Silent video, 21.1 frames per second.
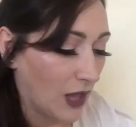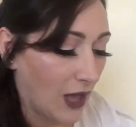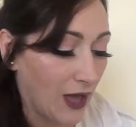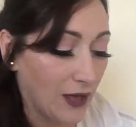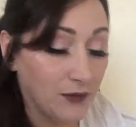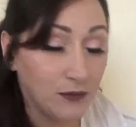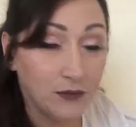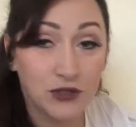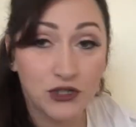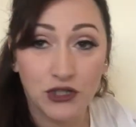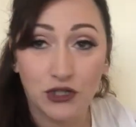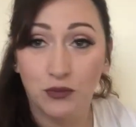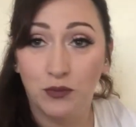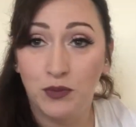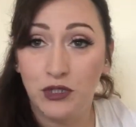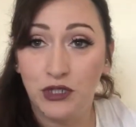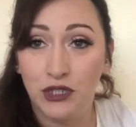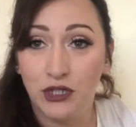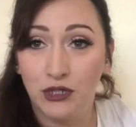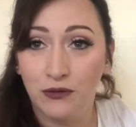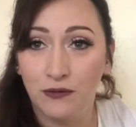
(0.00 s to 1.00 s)
I'm super
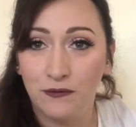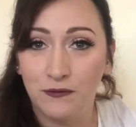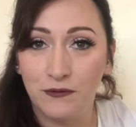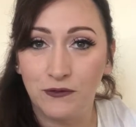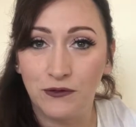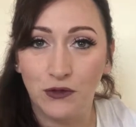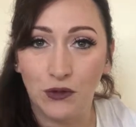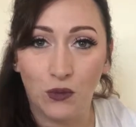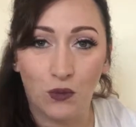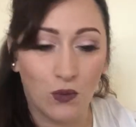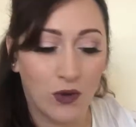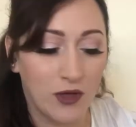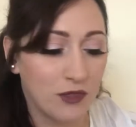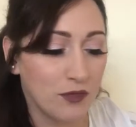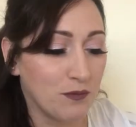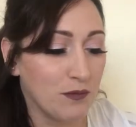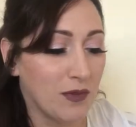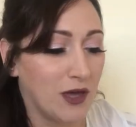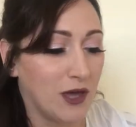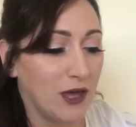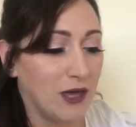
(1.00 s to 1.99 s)
chuffed
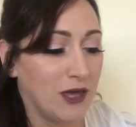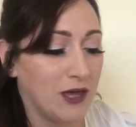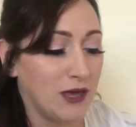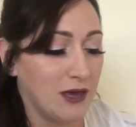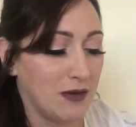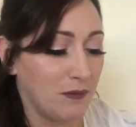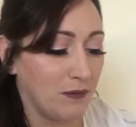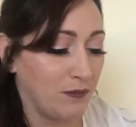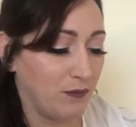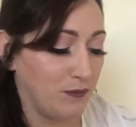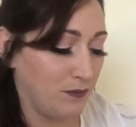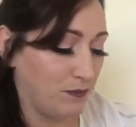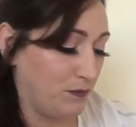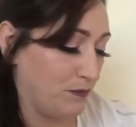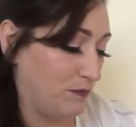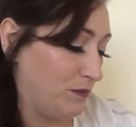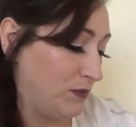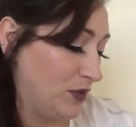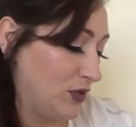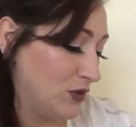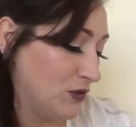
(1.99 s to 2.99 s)
with my
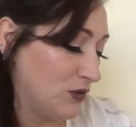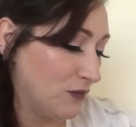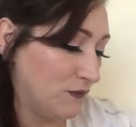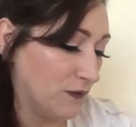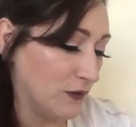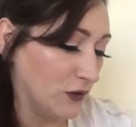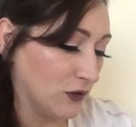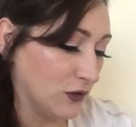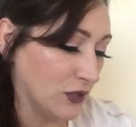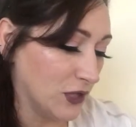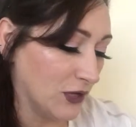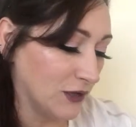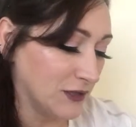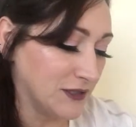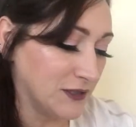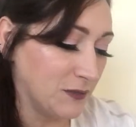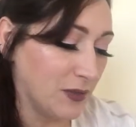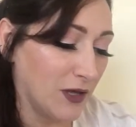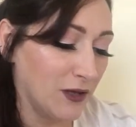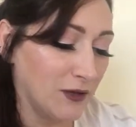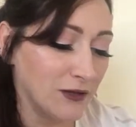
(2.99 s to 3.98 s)
beautiful
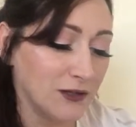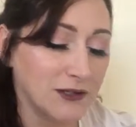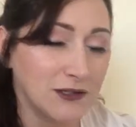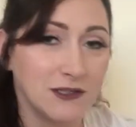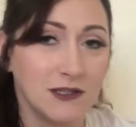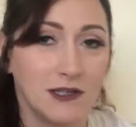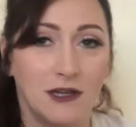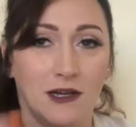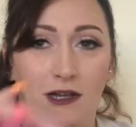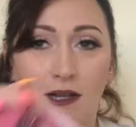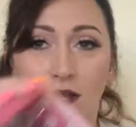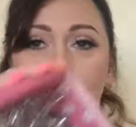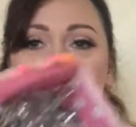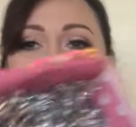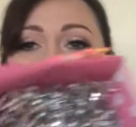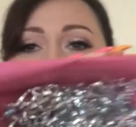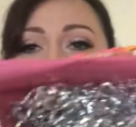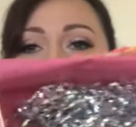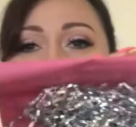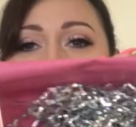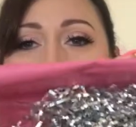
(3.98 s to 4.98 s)
Glossybox, and I
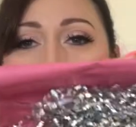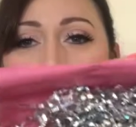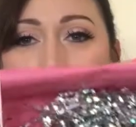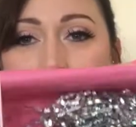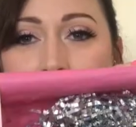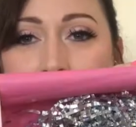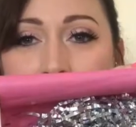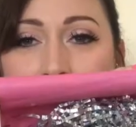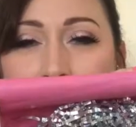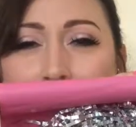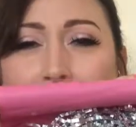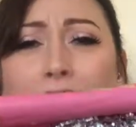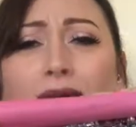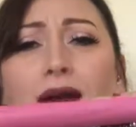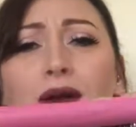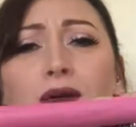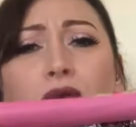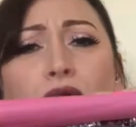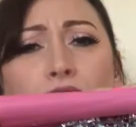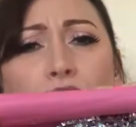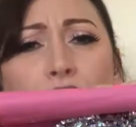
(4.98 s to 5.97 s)
love,
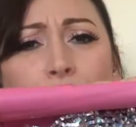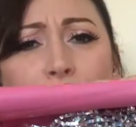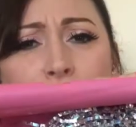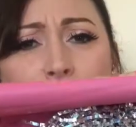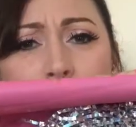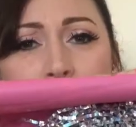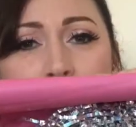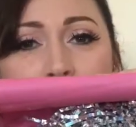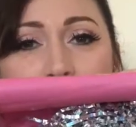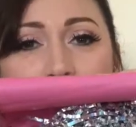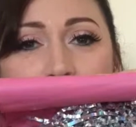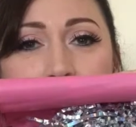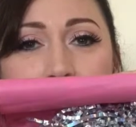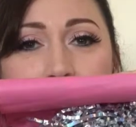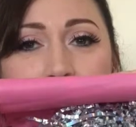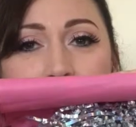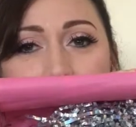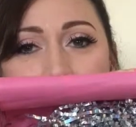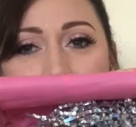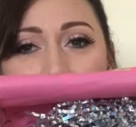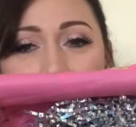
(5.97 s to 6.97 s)
how gorgeous is
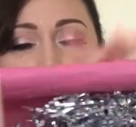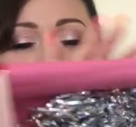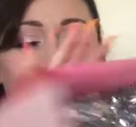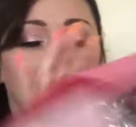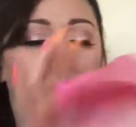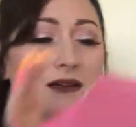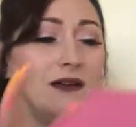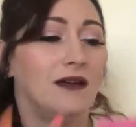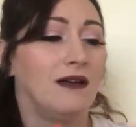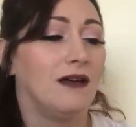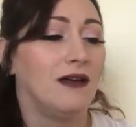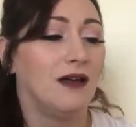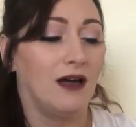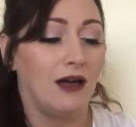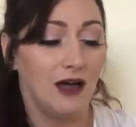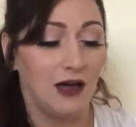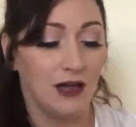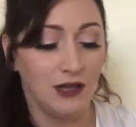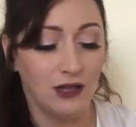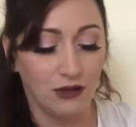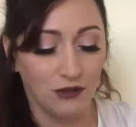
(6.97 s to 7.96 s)
that?
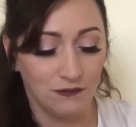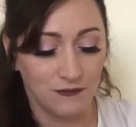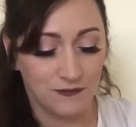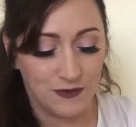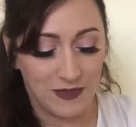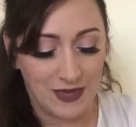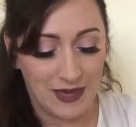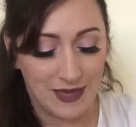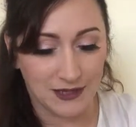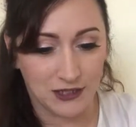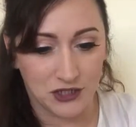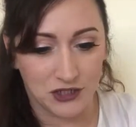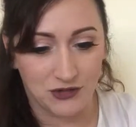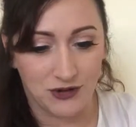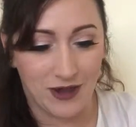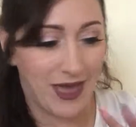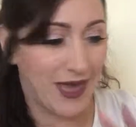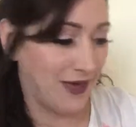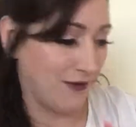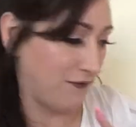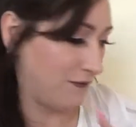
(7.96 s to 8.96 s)
I love the
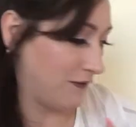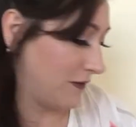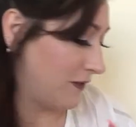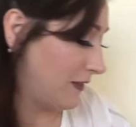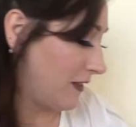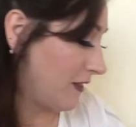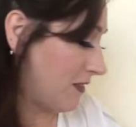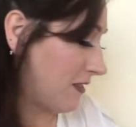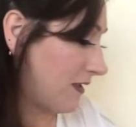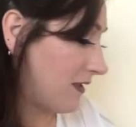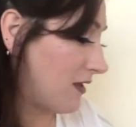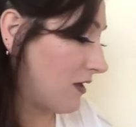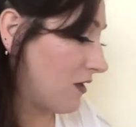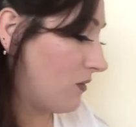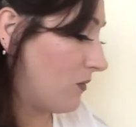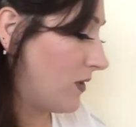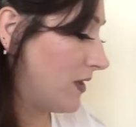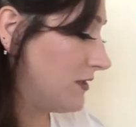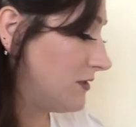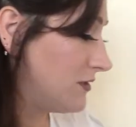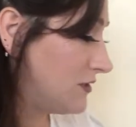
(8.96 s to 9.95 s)
extra effort that they
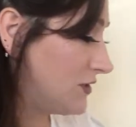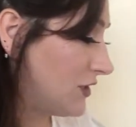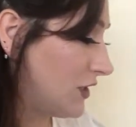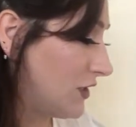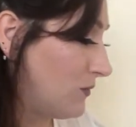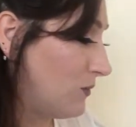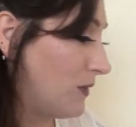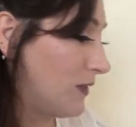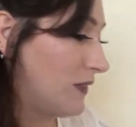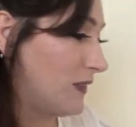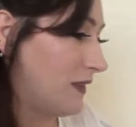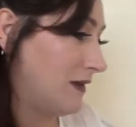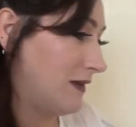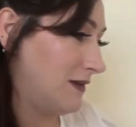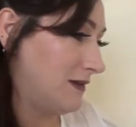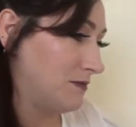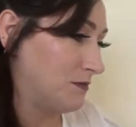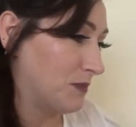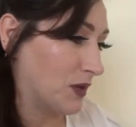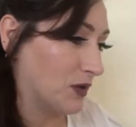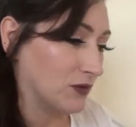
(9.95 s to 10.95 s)
go into with
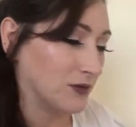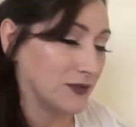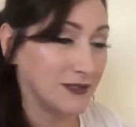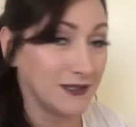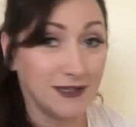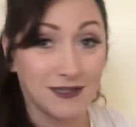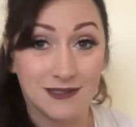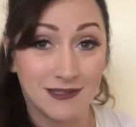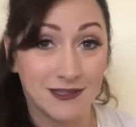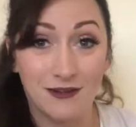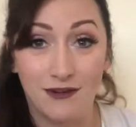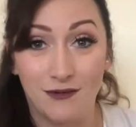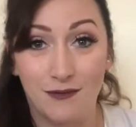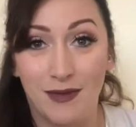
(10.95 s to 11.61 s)
these boxes. They're